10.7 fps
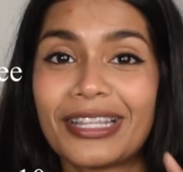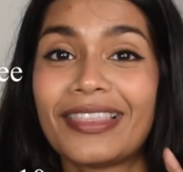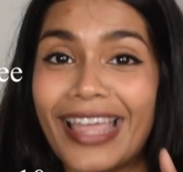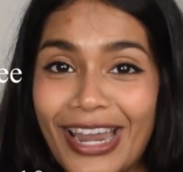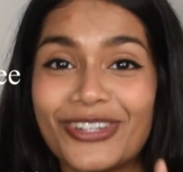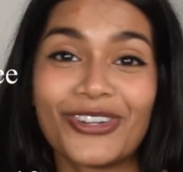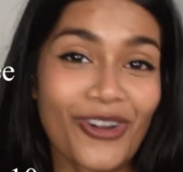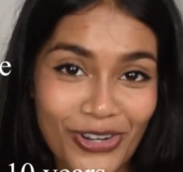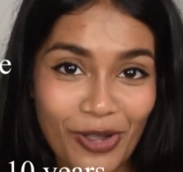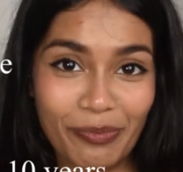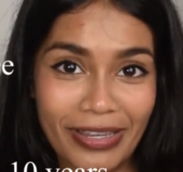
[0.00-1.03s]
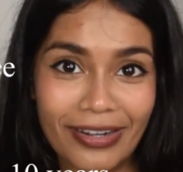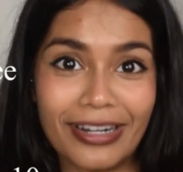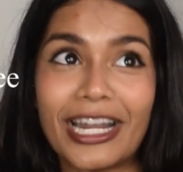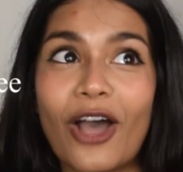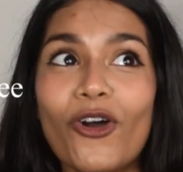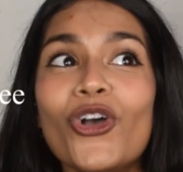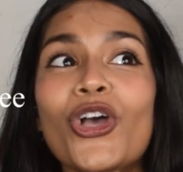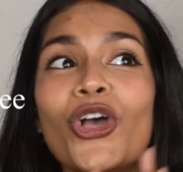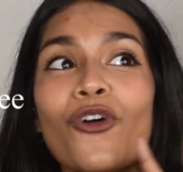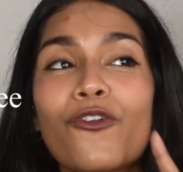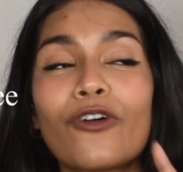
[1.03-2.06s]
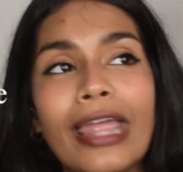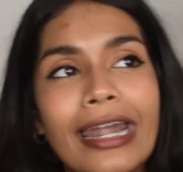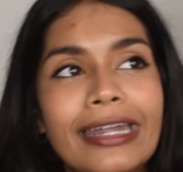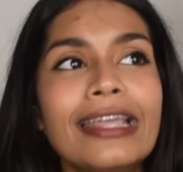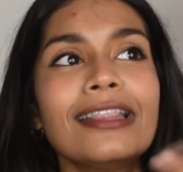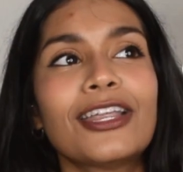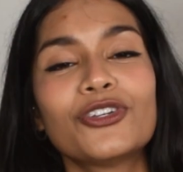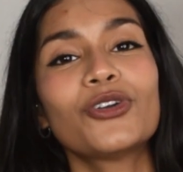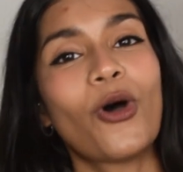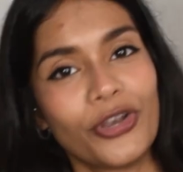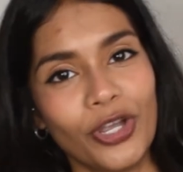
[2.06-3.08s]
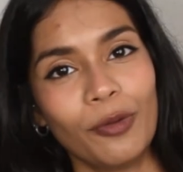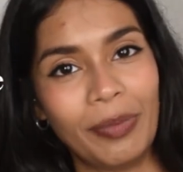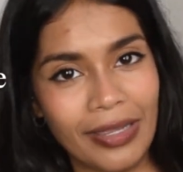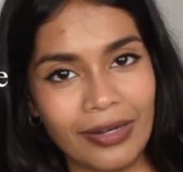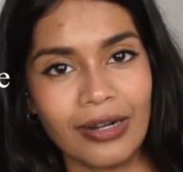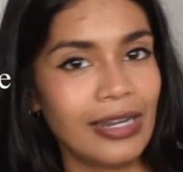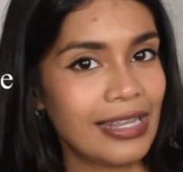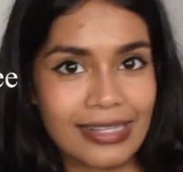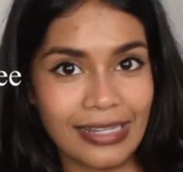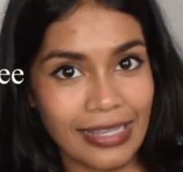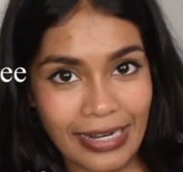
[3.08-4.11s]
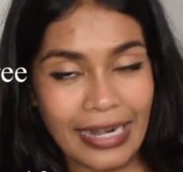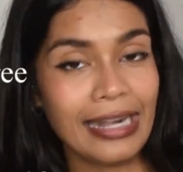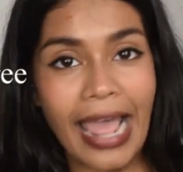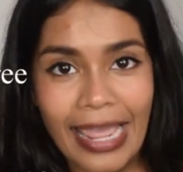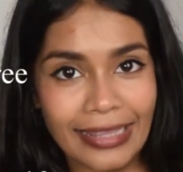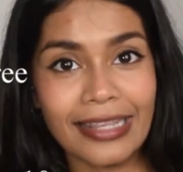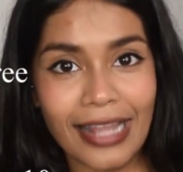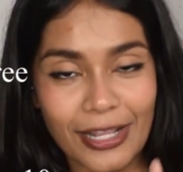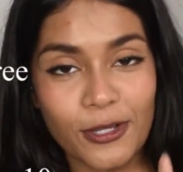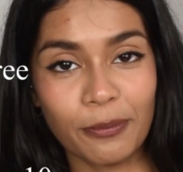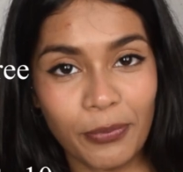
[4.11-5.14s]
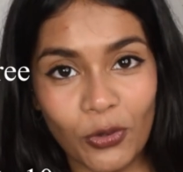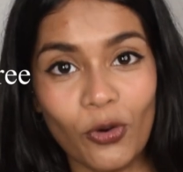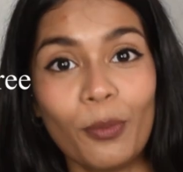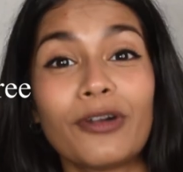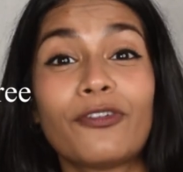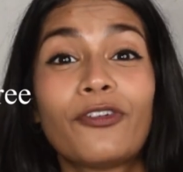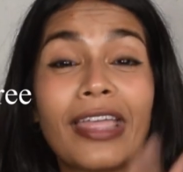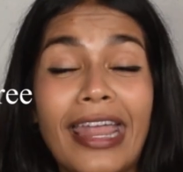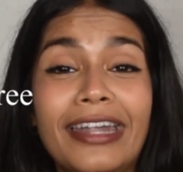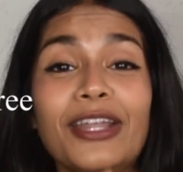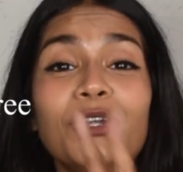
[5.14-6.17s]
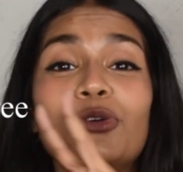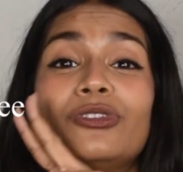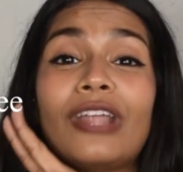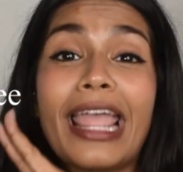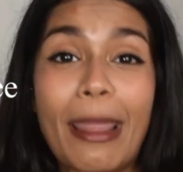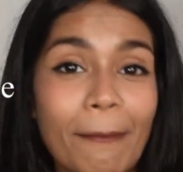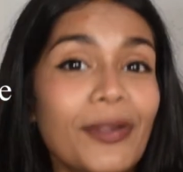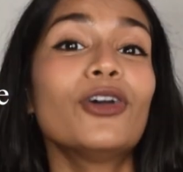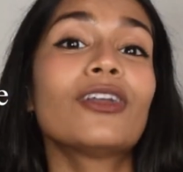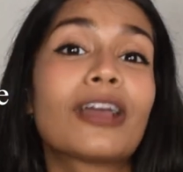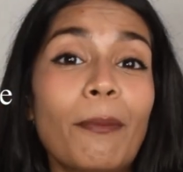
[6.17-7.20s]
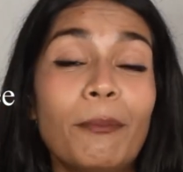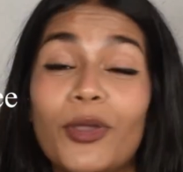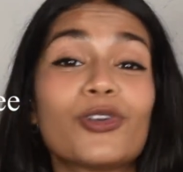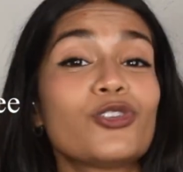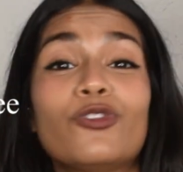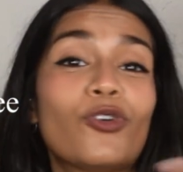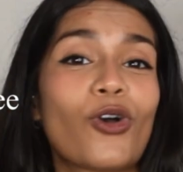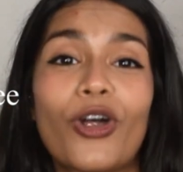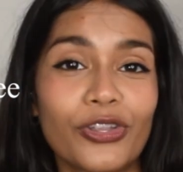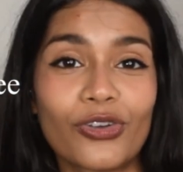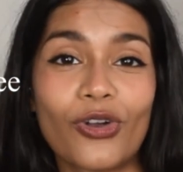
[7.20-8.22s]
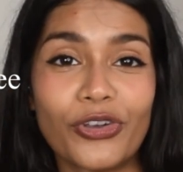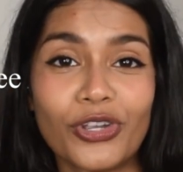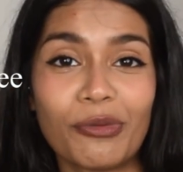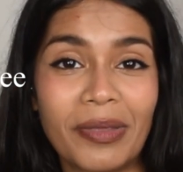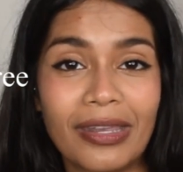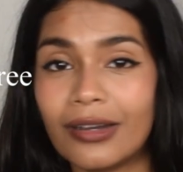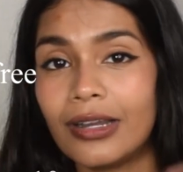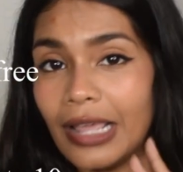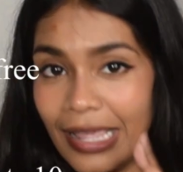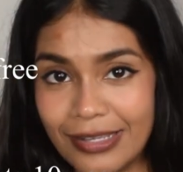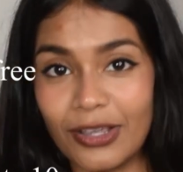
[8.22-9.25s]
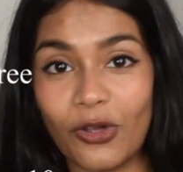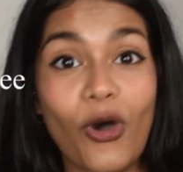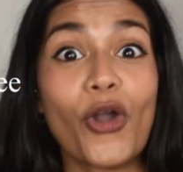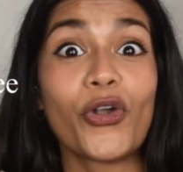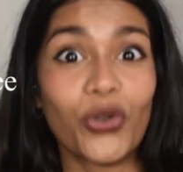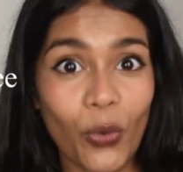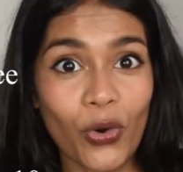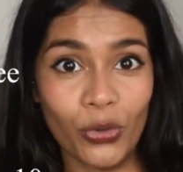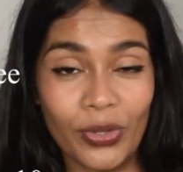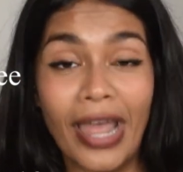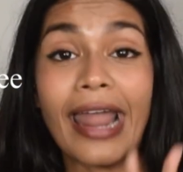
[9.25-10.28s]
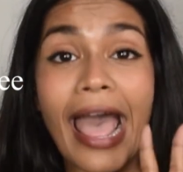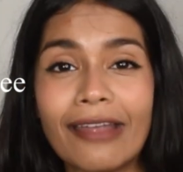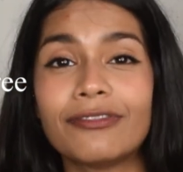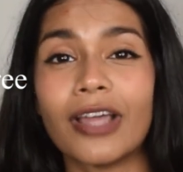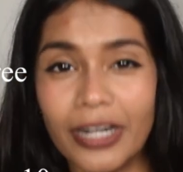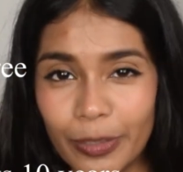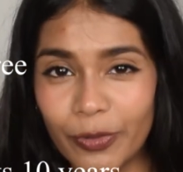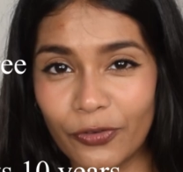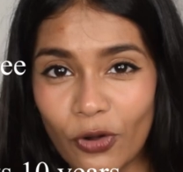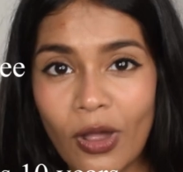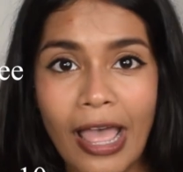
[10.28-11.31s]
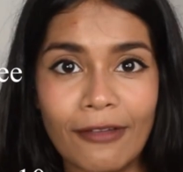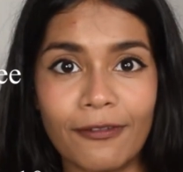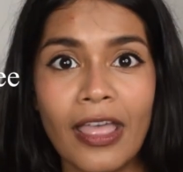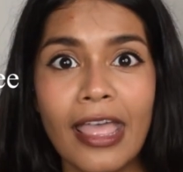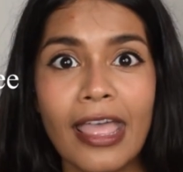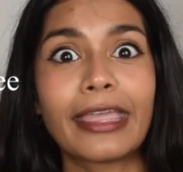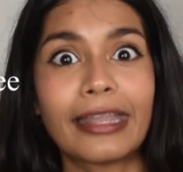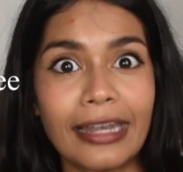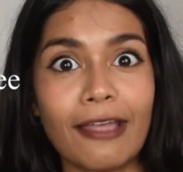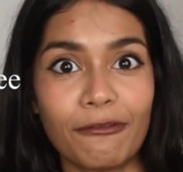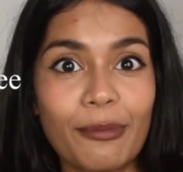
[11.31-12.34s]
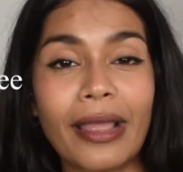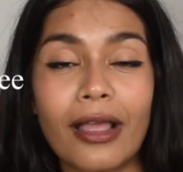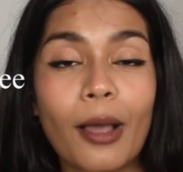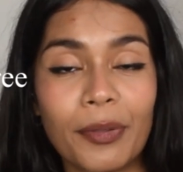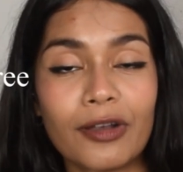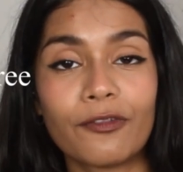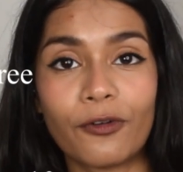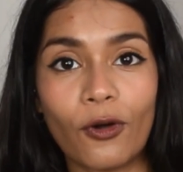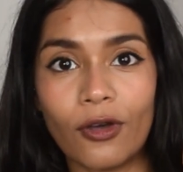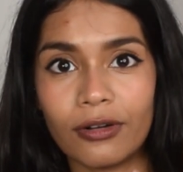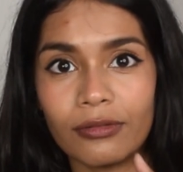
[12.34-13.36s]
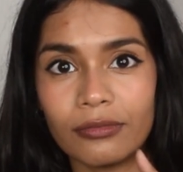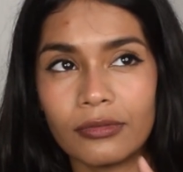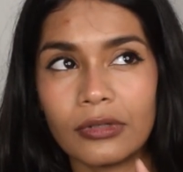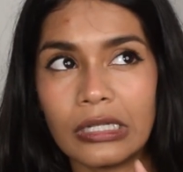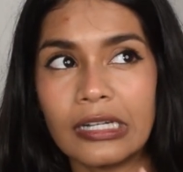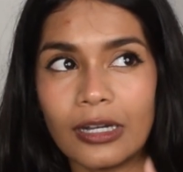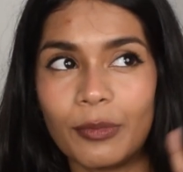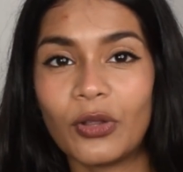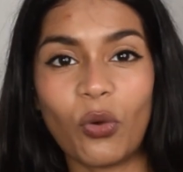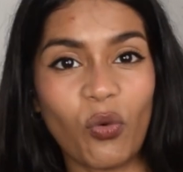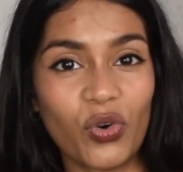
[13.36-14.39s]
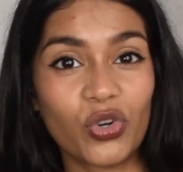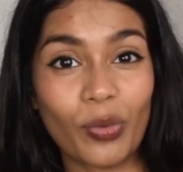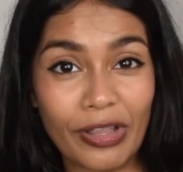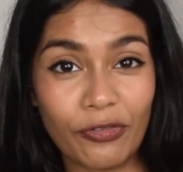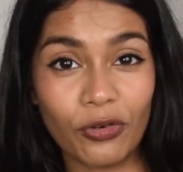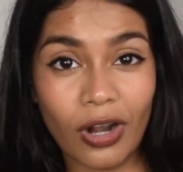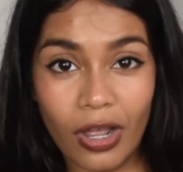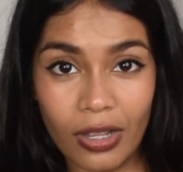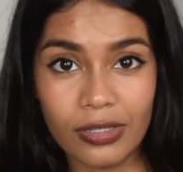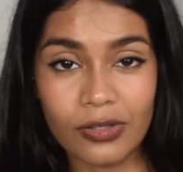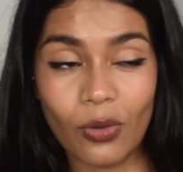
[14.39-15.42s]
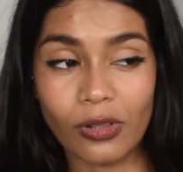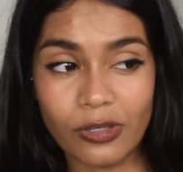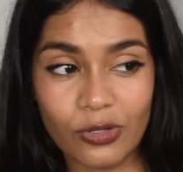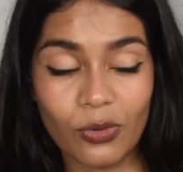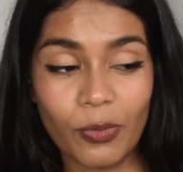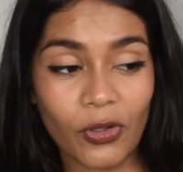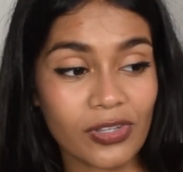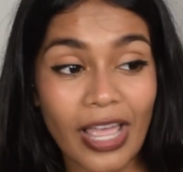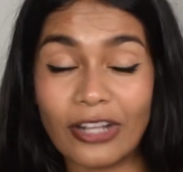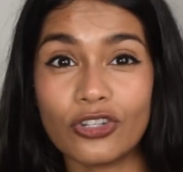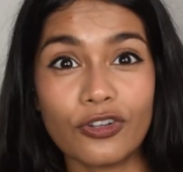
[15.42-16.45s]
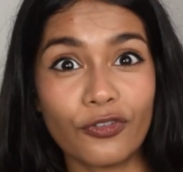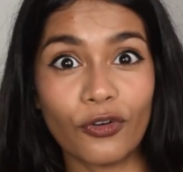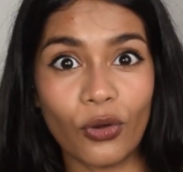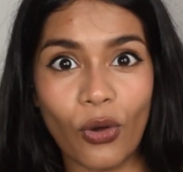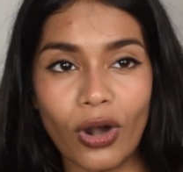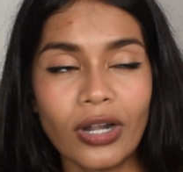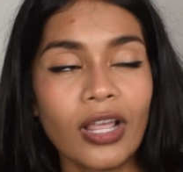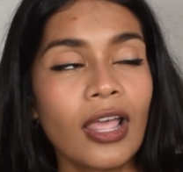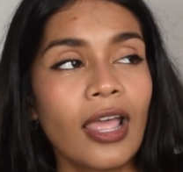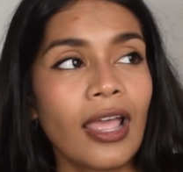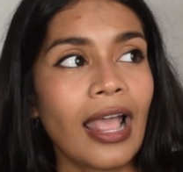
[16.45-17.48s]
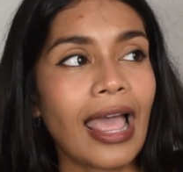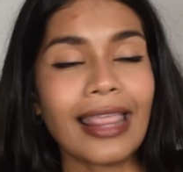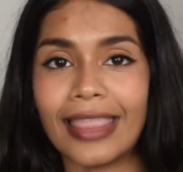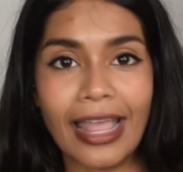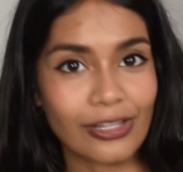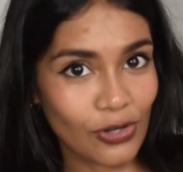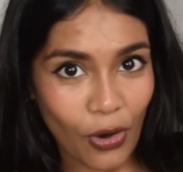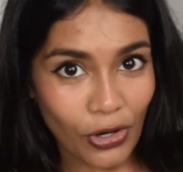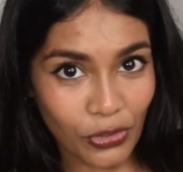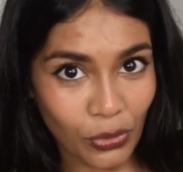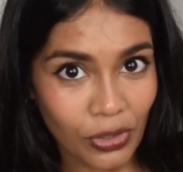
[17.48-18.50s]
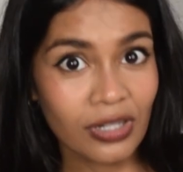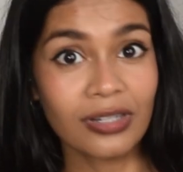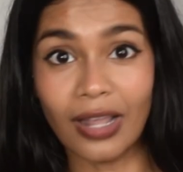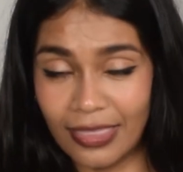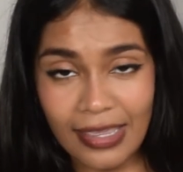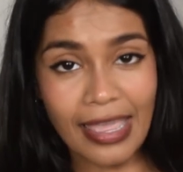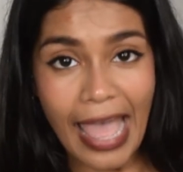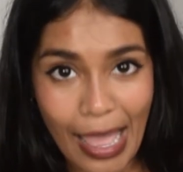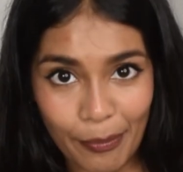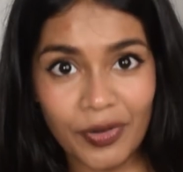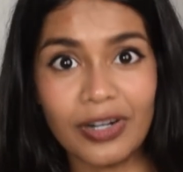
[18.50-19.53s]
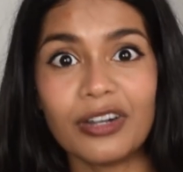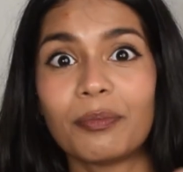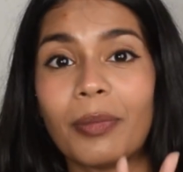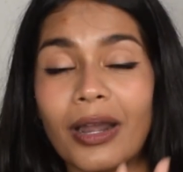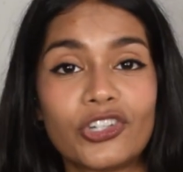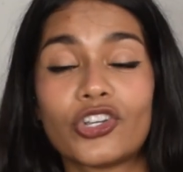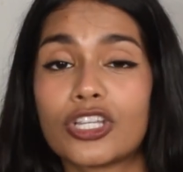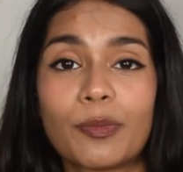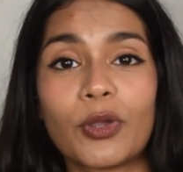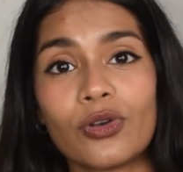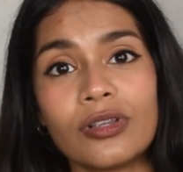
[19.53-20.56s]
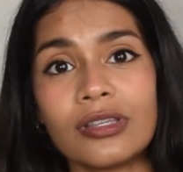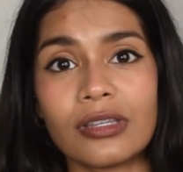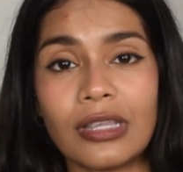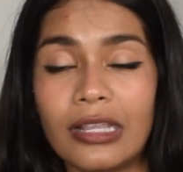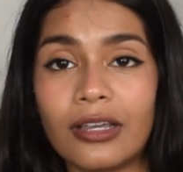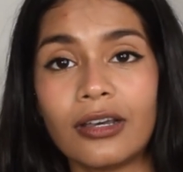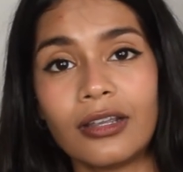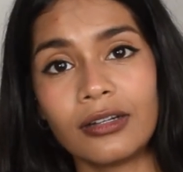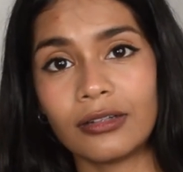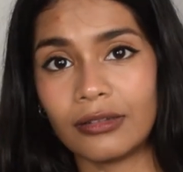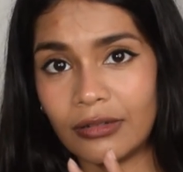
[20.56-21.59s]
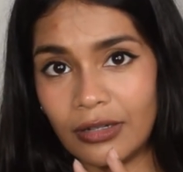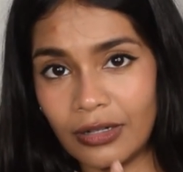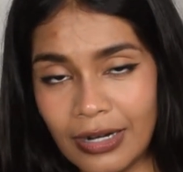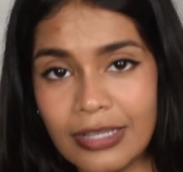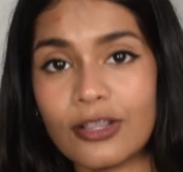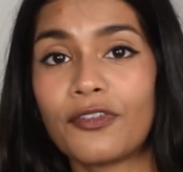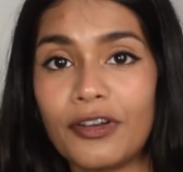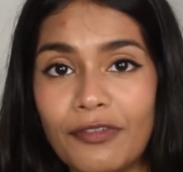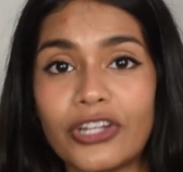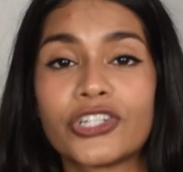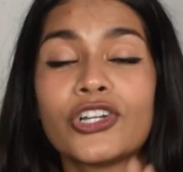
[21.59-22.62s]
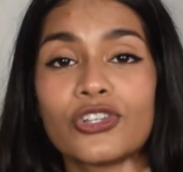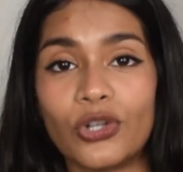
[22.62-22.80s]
that you're on your period. Now, forgetting that you're on your period is great. I think that's a pro, but forgetting to empty your cup because you forgot you're on your period is a con. Don't do that. I've done it before. I've left my cup in for a little bit over 24 hours also because I just forgot. And that's not good. Nothing happened, but just because idhar risk of infection is